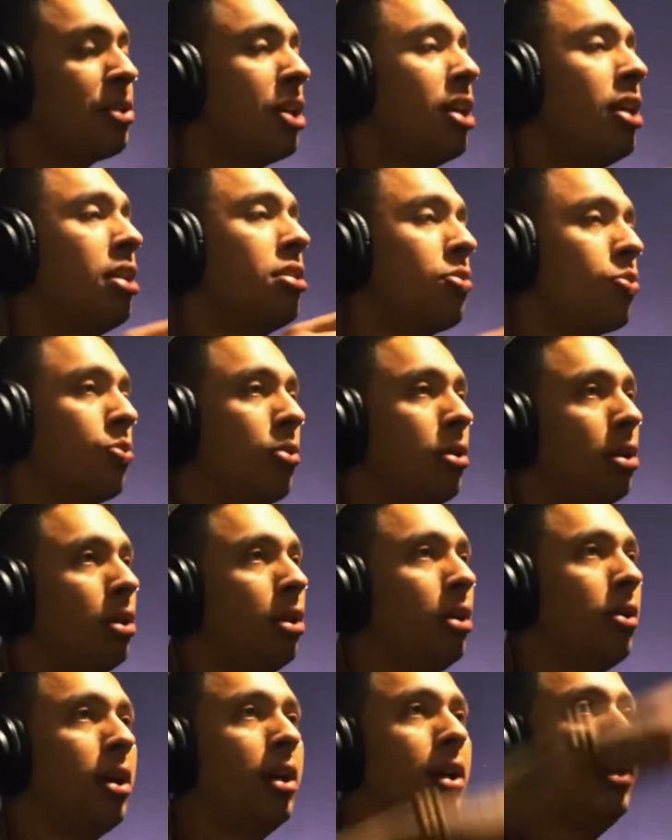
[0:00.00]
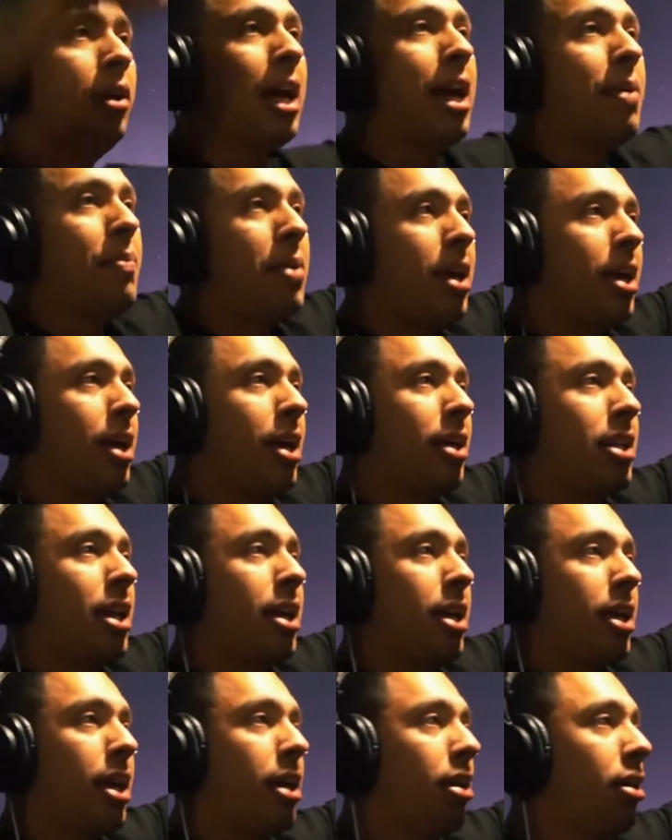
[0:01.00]
just wanna, I mean, I did
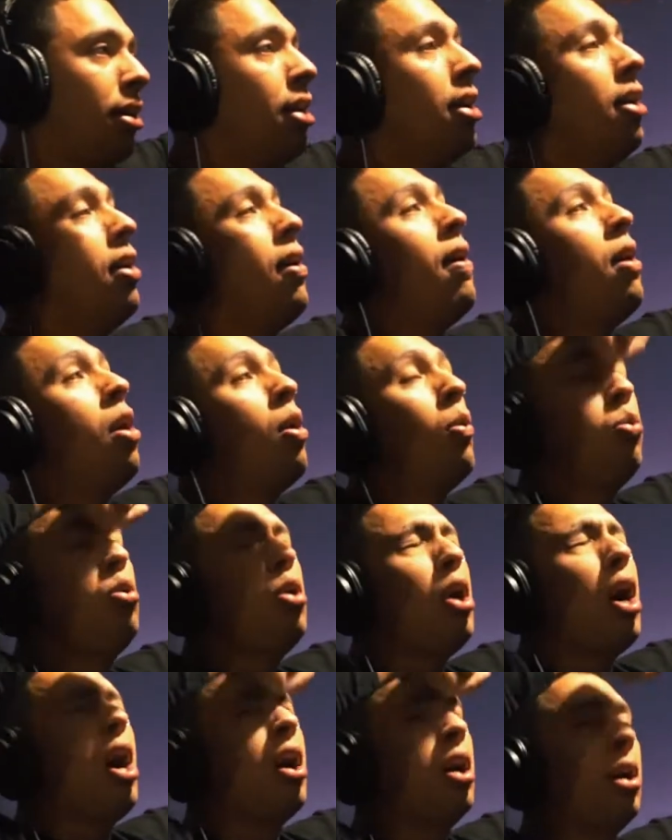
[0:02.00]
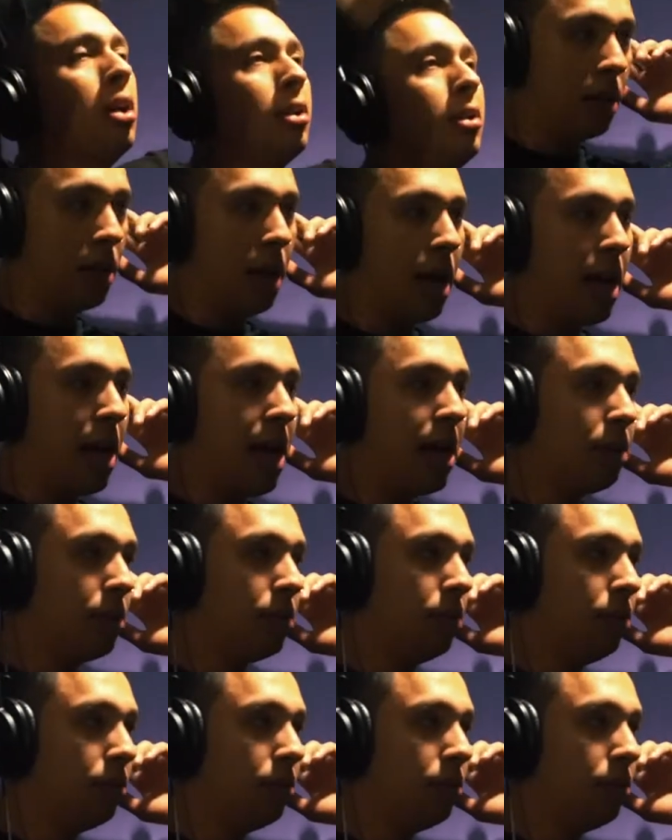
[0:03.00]
it again. I